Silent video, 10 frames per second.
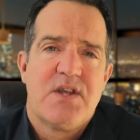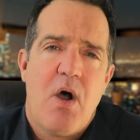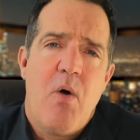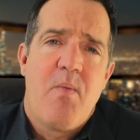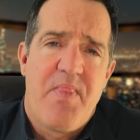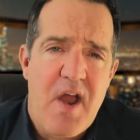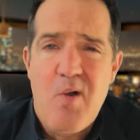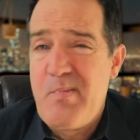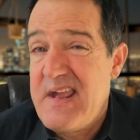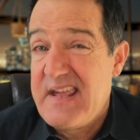So
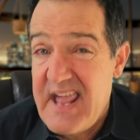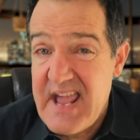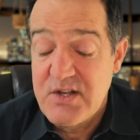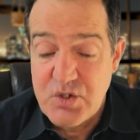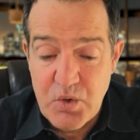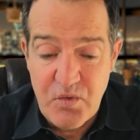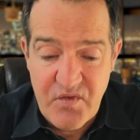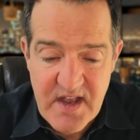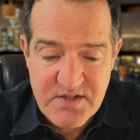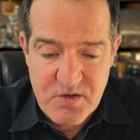there began to
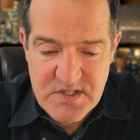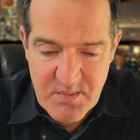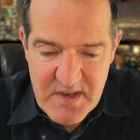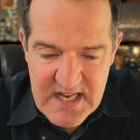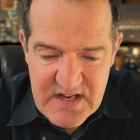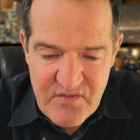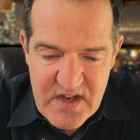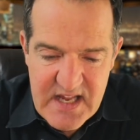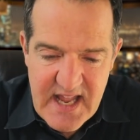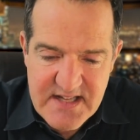fester some
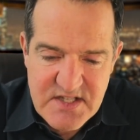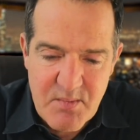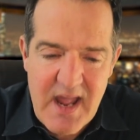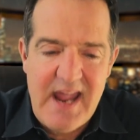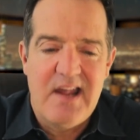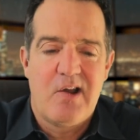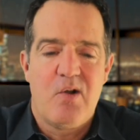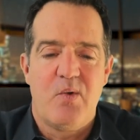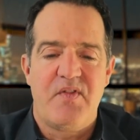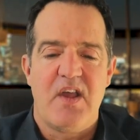envy and some
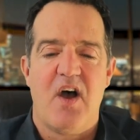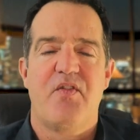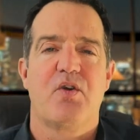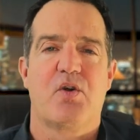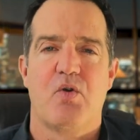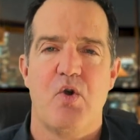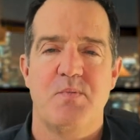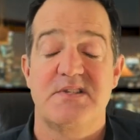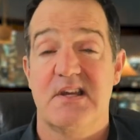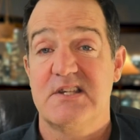anger with the other
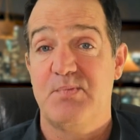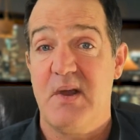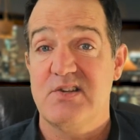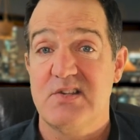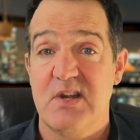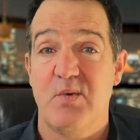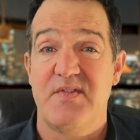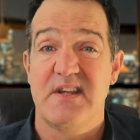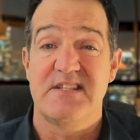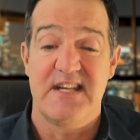groups, especially with the